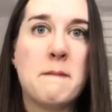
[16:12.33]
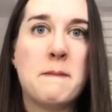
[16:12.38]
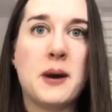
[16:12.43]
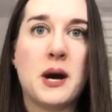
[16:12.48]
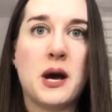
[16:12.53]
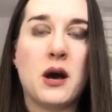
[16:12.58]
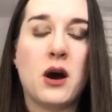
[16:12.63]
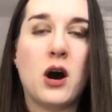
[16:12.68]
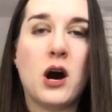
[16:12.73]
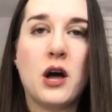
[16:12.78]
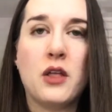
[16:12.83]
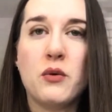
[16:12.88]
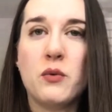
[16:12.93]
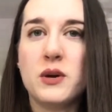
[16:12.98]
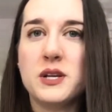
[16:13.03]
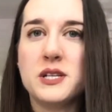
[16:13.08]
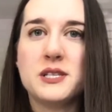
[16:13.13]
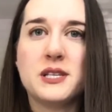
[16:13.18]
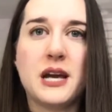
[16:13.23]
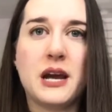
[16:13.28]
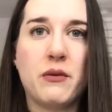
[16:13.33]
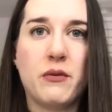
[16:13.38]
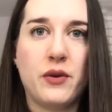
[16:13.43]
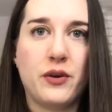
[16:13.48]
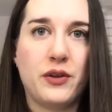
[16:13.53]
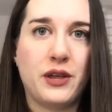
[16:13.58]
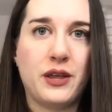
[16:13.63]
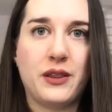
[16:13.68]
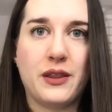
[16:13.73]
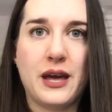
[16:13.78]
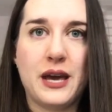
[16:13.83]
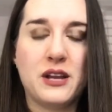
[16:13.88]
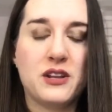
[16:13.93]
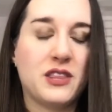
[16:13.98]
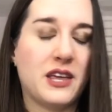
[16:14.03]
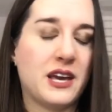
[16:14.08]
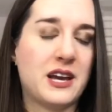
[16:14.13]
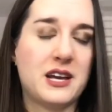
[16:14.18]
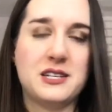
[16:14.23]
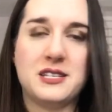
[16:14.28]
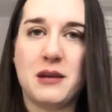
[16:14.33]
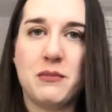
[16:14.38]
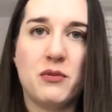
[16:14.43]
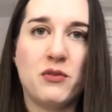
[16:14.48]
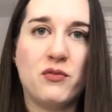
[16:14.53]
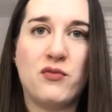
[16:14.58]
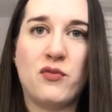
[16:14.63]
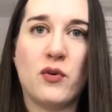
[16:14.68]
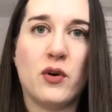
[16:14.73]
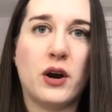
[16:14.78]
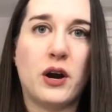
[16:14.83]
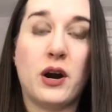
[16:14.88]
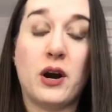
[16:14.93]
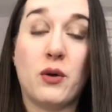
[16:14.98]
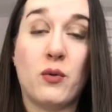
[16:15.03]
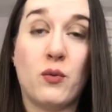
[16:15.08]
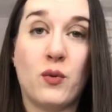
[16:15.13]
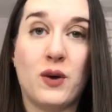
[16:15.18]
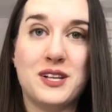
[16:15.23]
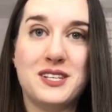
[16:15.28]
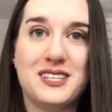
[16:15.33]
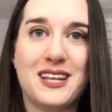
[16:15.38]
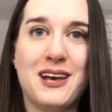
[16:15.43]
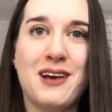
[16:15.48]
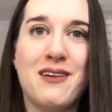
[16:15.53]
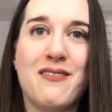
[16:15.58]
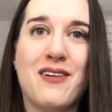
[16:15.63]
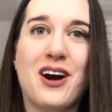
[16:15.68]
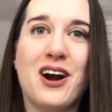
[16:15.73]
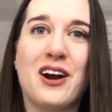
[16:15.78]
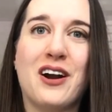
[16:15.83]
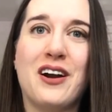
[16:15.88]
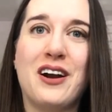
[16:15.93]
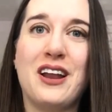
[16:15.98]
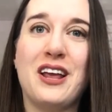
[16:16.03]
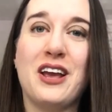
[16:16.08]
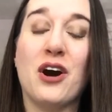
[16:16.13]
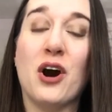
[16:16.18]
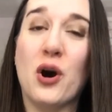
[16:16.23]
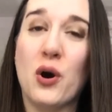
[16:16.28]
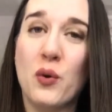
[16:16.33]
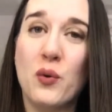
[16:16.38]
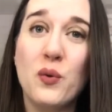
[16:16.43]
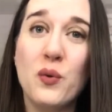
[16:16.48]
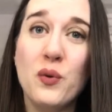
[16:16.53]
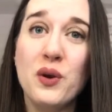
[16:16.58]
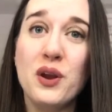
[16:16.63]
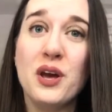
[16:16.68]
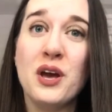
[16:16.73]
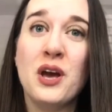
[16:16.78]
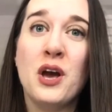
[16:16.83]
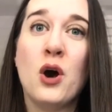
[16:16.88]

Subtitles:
but all the ones that I really liked, like I said before, are ones that I've already owned